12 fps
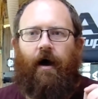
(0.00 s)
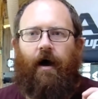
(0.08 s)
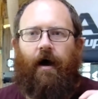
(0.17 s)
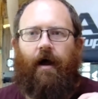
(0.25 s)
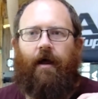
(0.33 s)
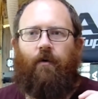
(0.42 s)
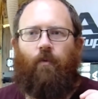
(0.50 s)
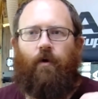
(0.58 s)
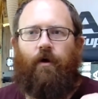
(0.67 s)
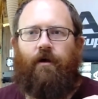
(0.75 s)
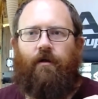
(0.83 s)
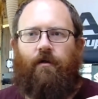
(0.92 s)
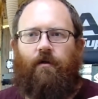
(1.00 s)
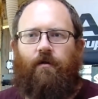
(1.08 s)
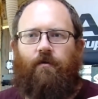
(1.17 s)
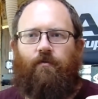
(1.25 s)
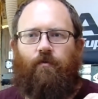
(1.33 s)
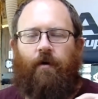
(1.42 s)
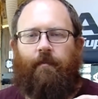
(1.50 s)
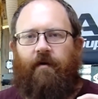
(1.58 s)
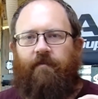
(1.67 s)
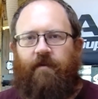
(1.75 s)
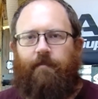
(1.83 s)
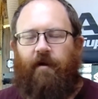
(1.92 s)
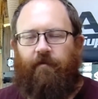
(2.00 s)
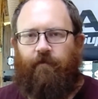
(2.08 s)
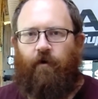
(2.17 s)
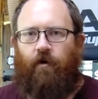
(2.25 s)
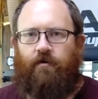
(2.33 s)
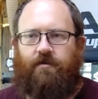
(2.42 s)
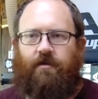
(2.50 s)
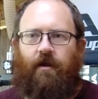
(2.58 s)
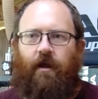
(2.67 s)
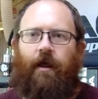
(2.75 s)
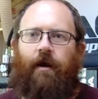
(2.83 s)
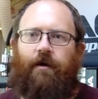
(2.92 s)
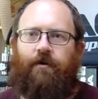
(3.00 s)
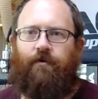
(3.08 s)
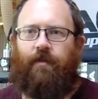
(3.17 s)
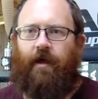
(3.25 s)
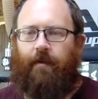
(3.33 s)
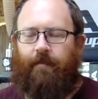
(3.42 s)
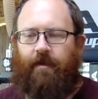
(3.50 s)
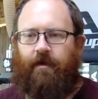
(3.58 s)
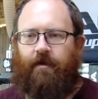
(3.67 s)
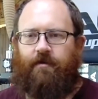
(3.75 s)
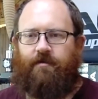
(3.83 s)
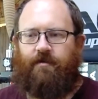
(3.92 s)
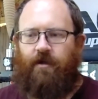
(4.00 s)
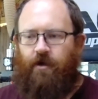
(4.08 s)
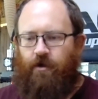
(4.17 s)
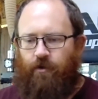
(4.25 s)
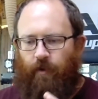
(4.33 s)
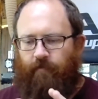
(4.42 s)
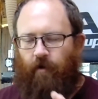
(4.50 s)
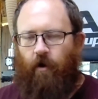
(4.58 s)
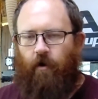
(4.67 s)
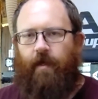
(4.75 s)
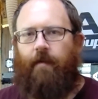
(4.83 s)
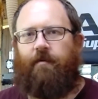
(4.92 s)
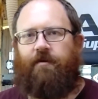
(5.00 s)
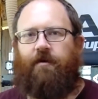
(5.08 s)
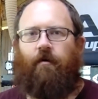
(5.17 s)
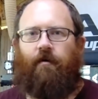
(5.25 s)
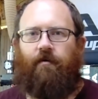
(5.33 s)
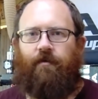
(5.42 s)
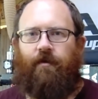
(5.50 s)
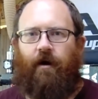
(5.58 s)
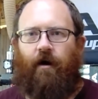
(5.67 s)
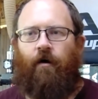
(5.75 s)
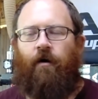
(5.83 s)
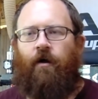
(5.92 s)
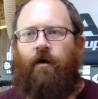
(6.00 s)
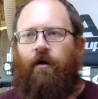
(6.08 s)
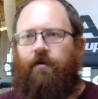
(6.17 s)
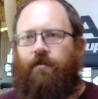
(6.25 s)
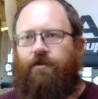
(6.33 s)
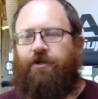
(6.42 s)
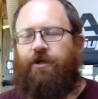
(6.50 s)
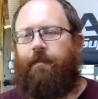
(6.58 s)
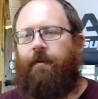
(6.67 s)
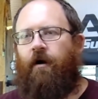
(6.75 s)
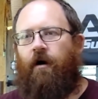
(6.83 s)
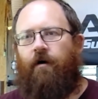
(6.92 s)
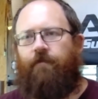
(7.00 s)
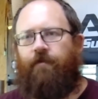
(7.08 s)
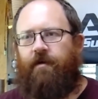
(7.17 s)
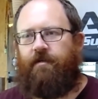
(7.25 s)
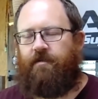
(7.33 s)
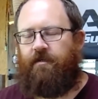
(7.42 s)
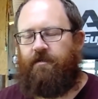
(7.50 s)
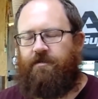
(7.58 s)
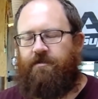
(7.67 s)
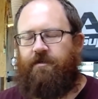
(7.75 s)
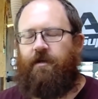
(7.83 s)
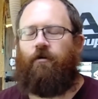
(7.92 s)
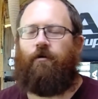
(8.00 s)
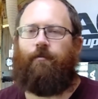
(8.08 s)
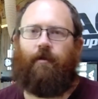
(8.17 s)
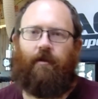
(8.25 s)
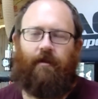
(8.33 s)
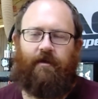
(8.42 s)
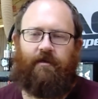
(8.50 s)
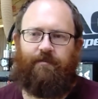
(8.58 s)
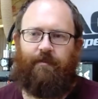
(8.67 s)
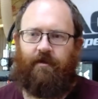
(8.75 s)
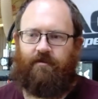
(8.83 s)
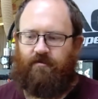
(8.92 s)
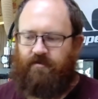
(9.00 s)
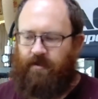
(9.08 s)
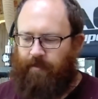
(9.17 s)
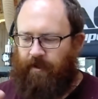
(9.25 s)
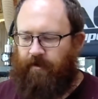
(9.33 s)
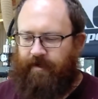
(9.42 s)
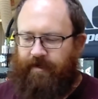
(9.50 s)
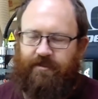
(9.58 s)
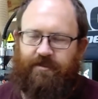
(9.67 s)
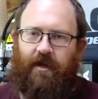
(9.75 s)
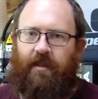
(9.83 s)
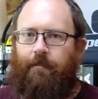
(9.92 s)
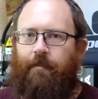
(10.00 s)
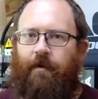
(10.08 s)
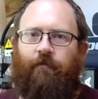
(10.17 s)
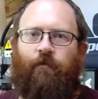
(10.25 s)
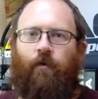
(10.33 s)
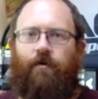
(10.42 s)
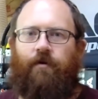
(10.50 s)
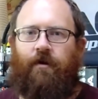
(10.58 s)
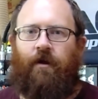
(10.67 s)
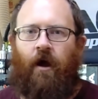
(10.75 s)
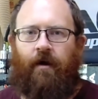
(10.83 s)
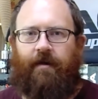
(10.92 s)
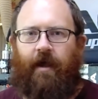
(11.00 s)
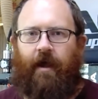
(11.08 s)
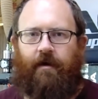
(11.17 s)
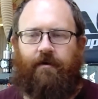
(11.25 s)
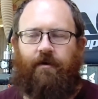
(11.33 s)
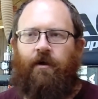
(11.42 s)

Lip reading: I will run my V bit first, and I do that because you have all that material there. The chipping off is considerably less because there's something on each side of the bit for it to contact,